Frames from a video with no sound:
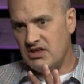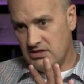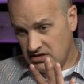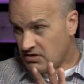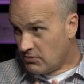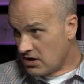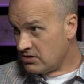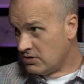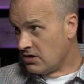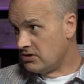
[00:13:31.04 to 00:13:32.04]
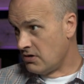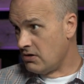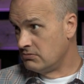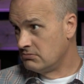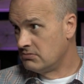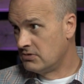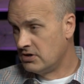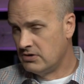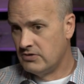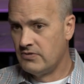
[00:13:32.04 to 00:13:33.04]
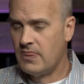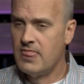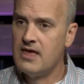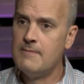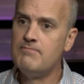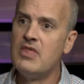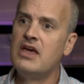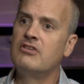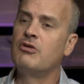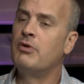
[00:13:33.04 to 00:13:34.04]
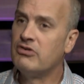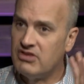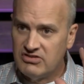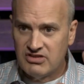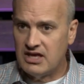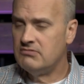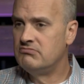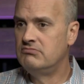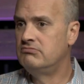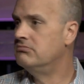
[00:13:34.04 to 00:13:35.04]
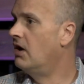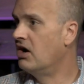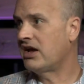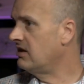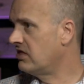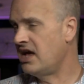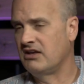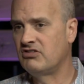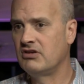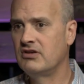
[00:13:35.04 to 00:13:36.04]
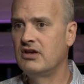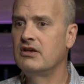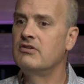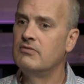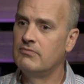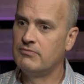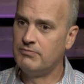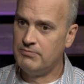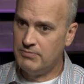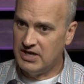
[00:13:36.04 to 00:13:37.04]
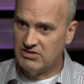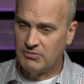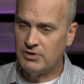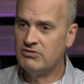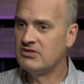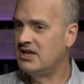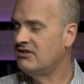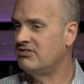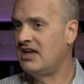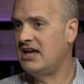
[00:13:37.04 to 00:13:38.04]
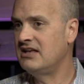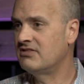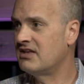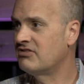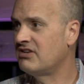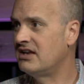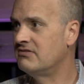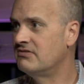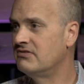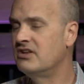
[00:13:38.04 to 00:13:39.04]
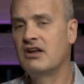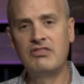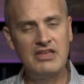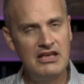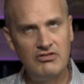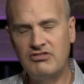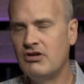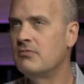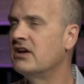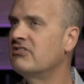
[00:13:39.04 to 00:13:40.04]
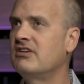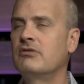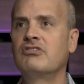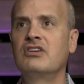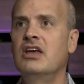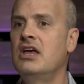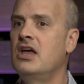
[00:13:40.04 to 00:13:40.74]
and then tomorrow you're on your own. Right. Suppose they said, okay, thanks. Mm-hmm. But suppose the next day they said, you know, thank you so much. That was, you